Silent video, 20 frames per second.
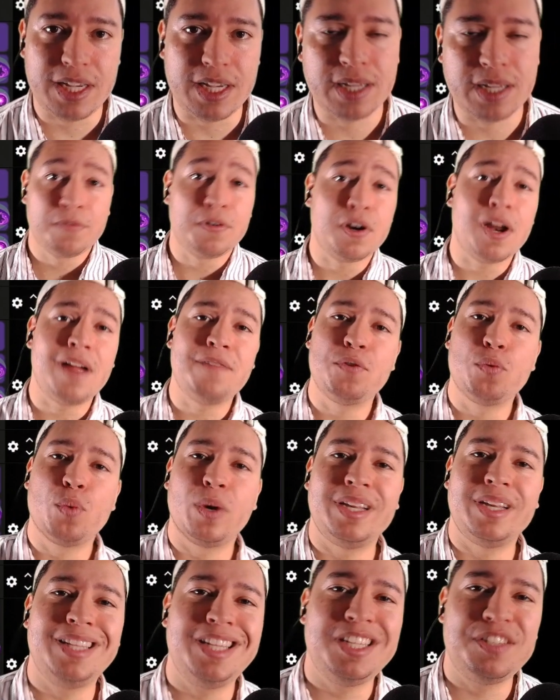For every one
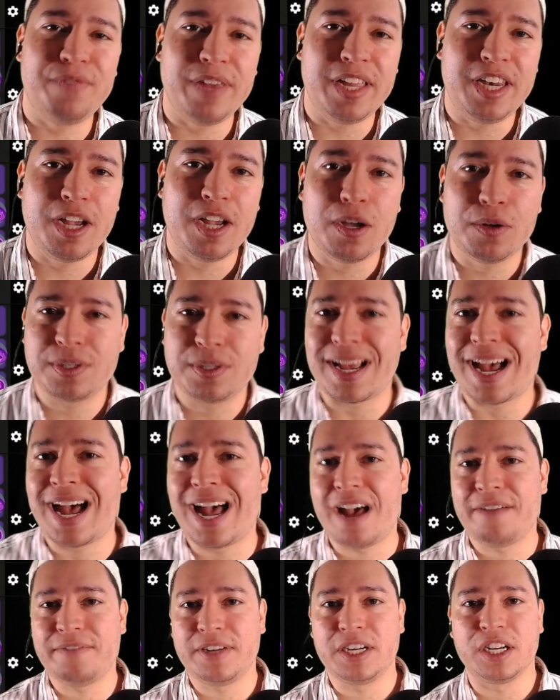of these videos, I
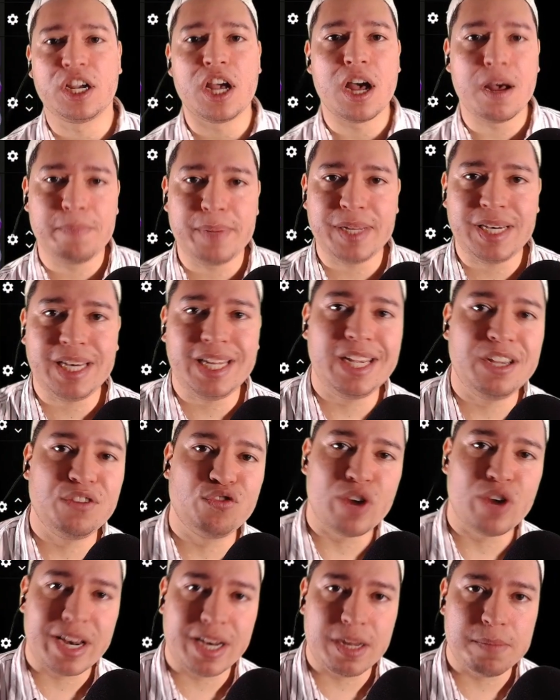have an accompanying
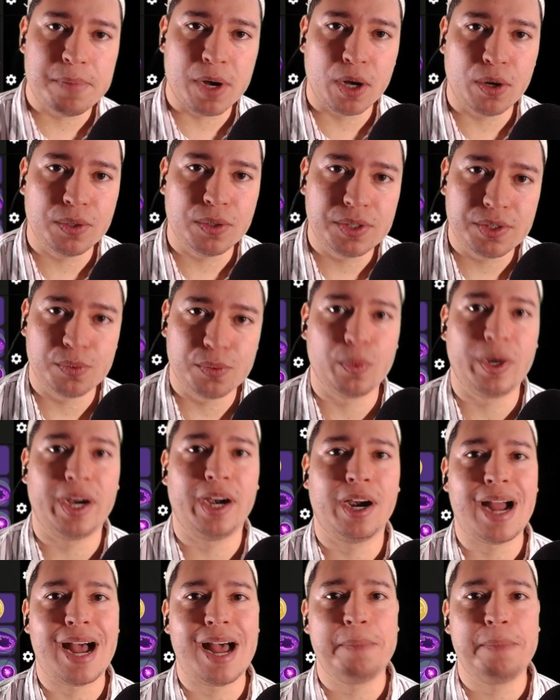Reddit post where
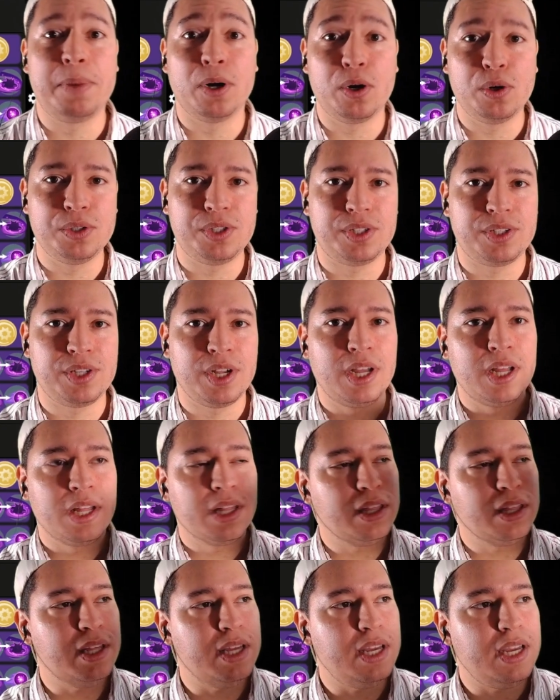I post
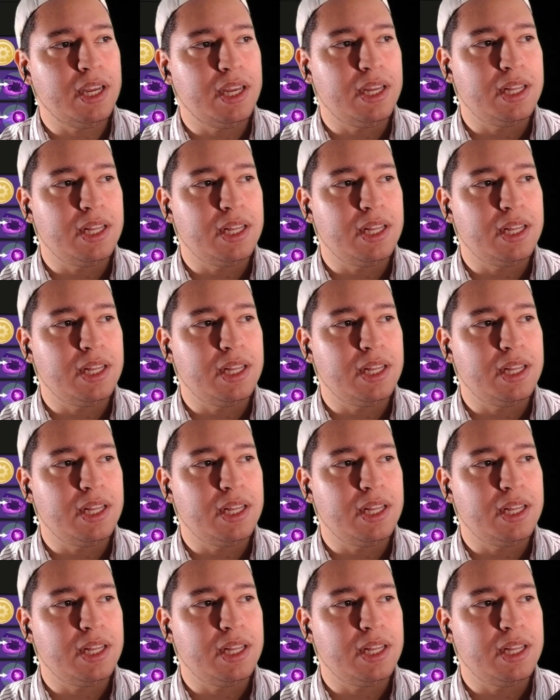the